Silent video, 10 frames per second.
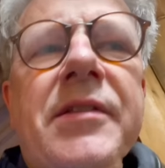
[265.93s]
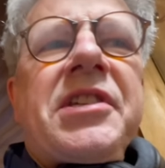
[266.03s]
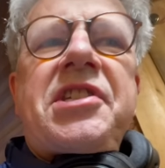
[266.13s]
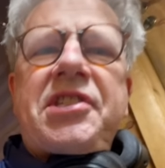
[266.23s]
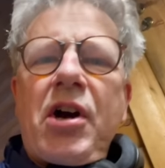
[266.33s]

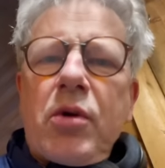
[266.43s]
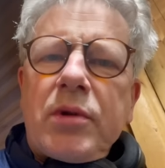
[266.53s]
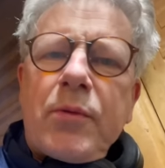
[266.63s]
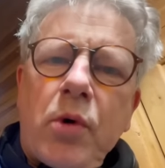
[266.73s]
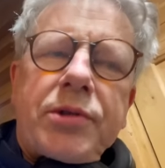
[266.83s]
This is the
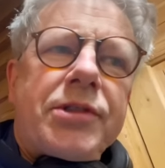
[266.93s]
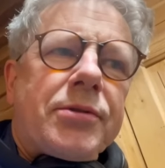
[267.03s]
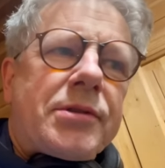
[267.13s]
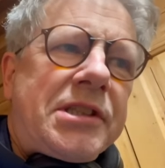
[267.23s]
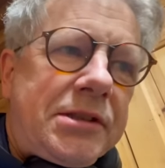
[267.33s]
old
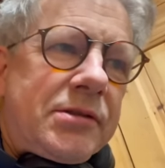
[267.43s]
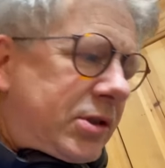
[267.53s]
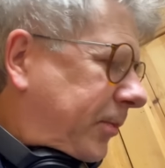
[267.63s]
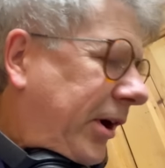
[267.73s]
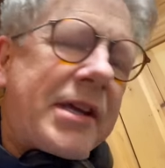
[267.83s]
water
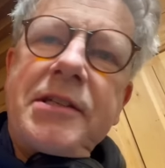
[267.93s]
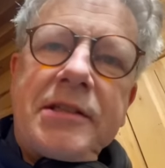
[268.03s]
supply